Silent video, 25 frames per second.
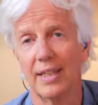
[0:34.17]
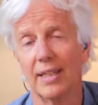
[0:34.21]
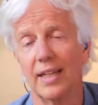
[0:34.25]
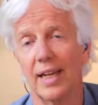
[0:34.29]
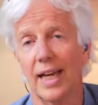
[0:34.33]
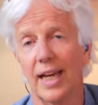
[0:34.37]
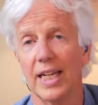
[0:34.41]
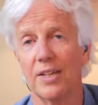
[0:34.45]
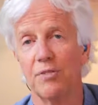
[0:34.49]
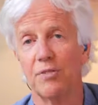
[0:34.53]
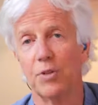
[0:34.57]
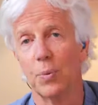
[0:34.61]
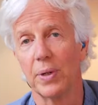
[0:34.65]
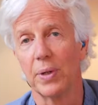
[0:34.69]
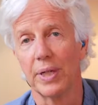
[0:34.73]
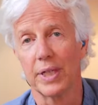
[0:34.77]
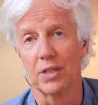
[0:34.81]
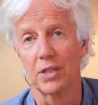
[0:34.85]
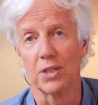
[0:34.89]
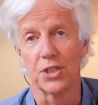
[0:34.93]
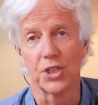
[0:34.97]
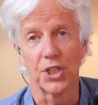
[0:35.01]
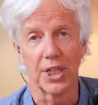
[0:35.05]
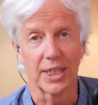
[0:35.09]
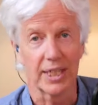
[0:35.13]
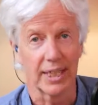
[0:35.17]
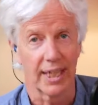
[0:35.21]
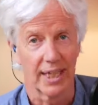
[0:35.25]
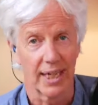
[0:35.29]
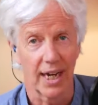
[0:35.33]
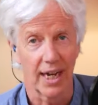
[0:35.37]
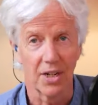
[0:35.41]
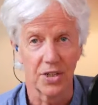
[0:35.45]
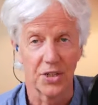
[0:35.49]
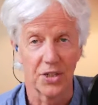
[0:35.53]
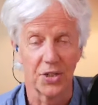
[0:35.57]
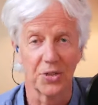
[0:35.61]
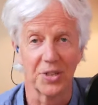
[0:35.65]
And if you want to go check that
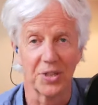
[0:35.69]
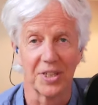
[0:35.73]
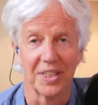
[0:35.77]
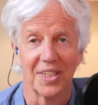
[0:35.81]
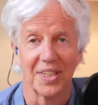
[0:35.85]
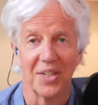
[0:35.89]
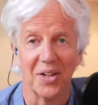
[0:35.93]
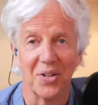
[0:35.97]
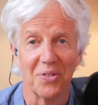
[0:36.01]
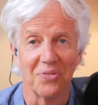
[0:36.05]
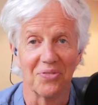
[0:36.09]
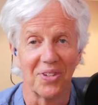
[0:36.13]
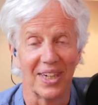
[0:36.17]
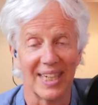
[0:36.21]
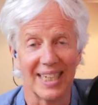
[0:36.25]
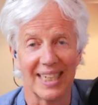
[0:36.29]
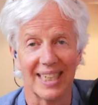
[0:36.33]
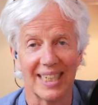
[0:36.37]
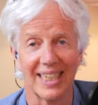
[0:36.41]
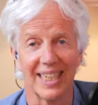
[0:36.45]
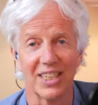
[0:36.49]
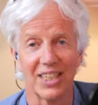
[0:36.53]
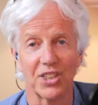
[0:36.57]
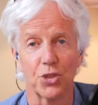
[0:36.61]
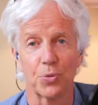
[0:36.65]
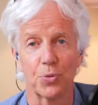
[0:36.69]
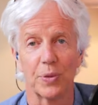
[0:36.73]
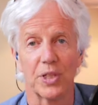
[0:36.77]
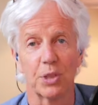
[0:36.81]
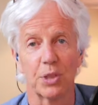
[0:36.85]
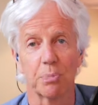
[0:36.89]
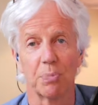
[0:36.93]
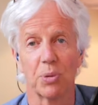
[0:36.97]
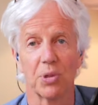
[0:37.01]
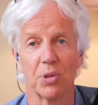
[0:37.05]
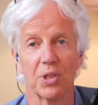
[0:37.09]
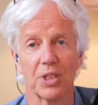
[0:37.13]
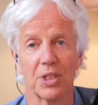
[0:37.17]
out, you can go find it at
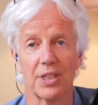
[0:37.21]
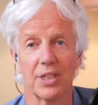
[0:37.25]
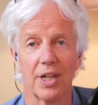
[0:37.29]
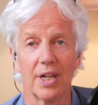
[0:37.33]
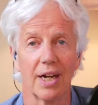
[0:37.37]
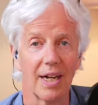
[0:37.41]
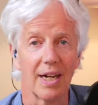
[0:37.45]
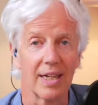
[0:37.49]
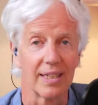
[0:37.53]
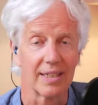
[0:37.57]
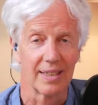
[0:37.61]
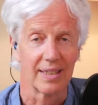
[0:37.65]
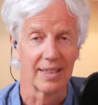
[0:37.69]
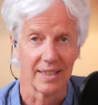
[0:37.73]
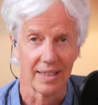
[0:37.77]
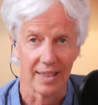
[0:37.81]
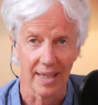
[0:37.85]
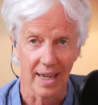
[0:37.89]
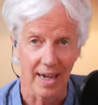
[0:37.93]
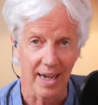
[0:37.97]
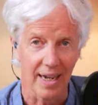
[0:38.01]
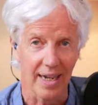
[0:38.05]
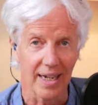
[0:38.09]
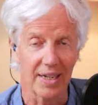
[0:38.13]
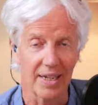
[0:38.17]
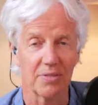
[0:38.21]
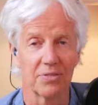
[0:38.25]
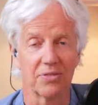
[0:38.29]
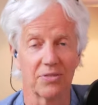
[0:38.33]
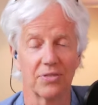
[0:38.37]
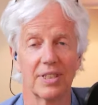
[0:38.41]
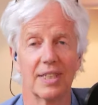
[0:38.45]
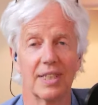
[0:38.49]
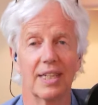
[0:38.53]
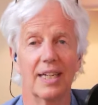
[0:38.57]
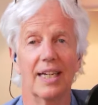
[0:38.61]
switchboard.live.